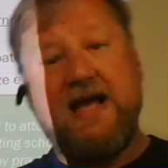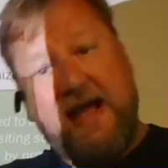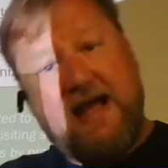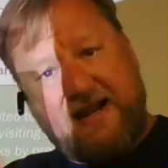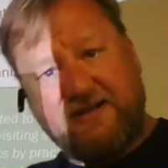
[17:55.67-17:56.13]

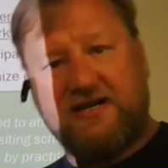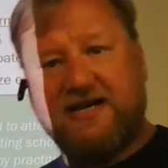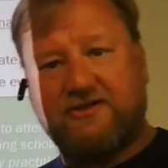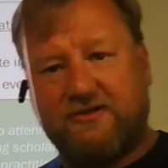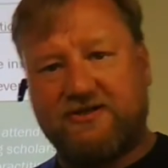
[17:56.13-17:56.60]
At
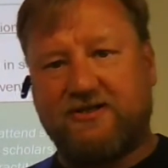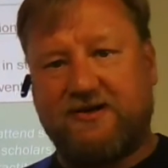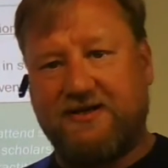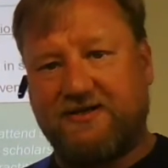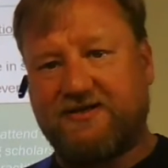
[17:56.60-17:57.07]
international
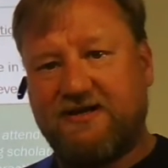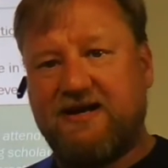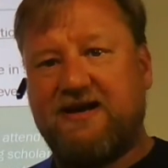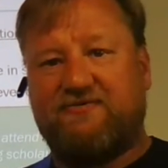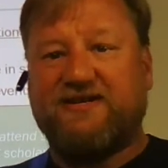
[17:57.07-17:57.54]
studies,
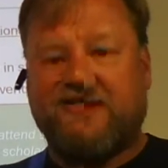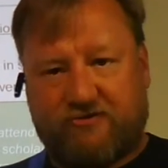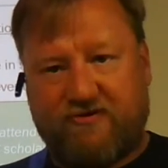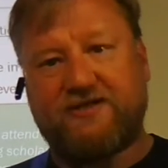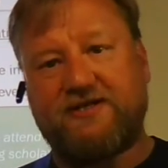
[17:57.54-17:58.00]
this
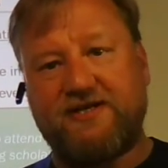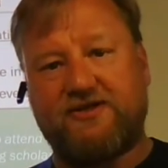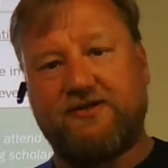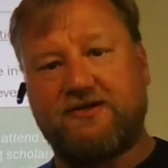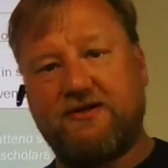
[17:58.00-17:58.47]

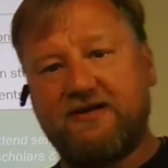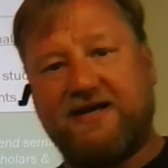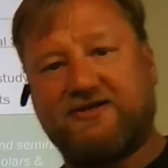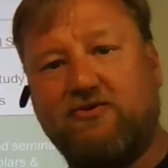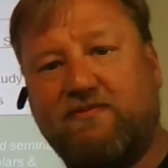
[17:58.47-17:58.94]
transition
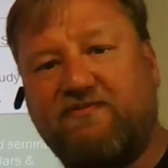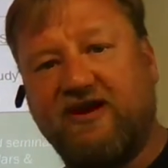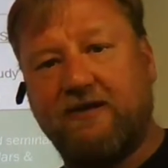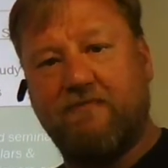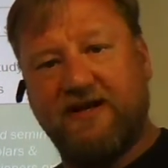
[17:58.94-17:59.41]
has
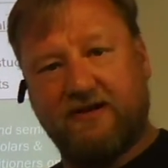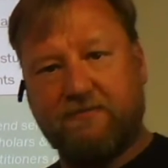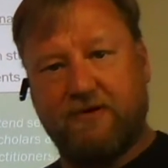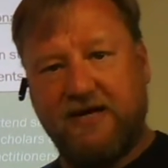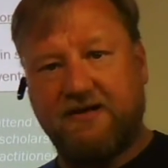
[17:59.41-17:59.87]
hopefully been
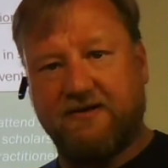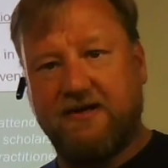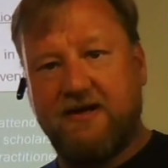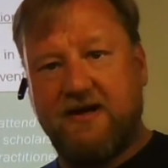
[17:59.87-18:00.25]
completed,